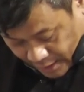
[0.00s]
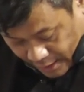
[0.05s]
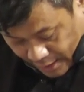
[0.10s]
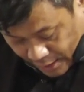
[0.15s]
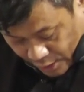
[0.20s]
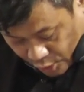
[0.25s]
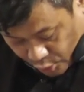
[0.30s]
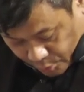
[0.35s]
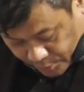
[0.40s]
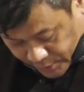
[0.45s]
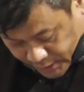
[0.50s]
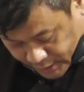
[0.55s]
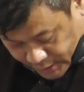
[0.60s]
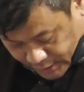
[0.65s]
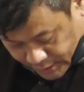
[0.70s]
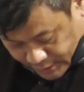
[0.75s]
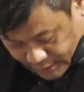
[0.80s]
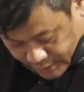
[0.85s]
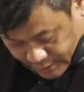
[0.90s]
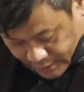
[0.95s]
How
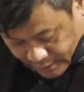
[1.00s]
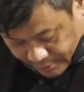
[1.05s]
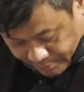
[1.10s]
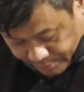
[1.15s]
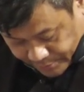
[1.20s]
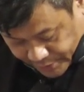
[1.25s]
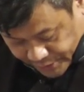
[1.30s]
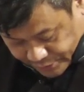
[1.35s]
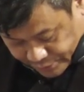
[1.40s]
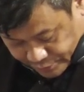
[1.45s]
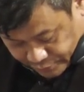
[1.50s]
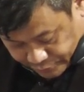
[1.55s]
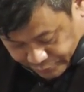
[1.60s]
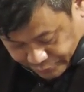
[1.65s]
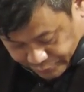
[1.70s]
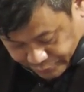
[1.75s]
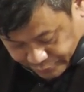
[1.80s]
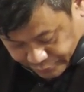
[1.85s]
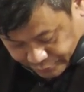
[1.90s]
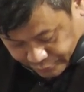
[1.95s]
many numbers of
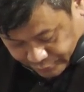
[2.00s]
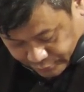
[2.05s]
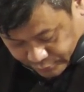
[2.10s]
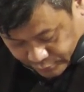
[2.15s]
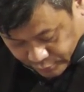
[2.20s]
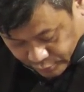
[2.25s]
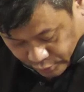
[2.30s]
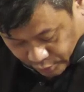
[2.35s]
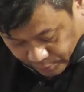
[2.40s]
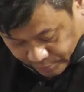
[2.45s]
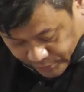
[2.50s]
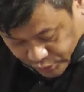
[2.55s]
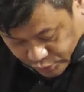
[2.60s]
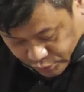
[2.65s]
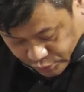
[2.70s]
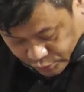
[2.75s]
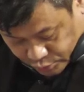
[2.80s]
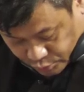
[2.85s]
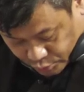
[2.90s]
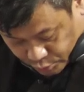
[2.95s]
government
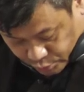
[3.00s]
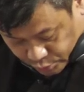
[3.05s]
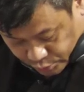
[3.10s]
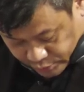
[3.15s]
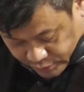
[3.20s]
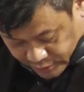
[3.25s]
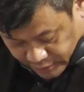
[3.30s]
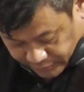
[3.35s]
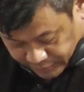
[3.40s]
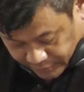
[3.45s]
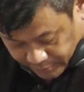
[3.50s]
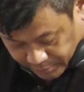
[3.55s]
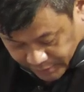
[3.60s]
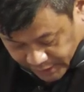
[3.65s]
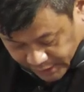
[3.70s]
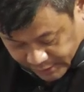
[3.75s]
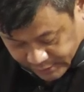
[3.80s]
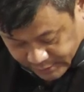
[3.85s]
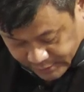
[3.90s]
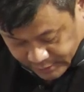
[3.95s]
schools have
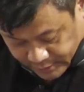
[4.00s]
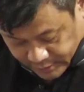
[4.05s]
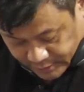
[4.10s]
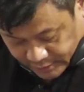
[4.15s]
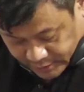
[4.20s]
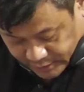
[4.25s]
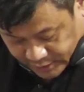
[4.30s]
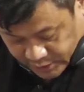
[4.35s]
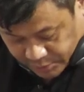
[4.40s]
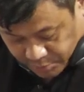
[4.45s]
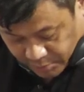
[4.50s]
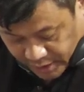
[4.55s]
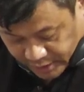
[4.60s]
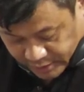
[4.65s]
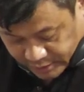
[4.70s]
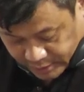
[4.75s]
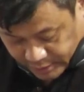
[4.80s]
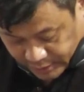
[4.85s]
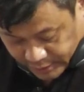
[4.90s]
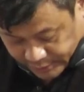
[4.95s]
availed the
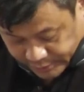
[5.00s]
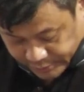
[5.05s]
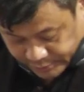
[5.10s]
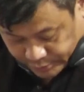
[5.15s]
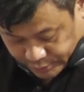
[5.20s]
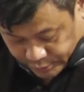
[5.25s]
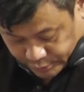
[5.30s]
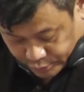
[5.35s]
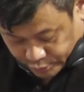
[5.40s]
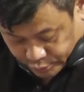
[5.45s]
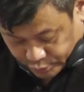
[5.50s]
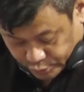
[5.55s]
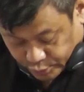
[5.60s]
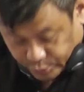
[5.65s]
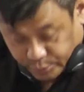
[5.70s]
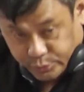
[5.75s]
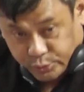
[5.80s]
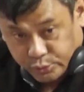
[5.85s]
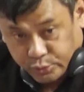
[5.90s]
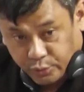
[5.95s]
smart
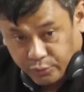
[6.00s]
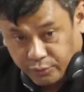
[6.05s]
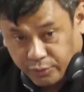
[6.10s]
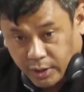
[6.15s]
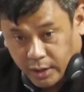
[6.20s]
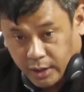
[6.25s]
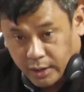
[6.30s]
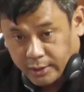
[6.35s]
classroom so far?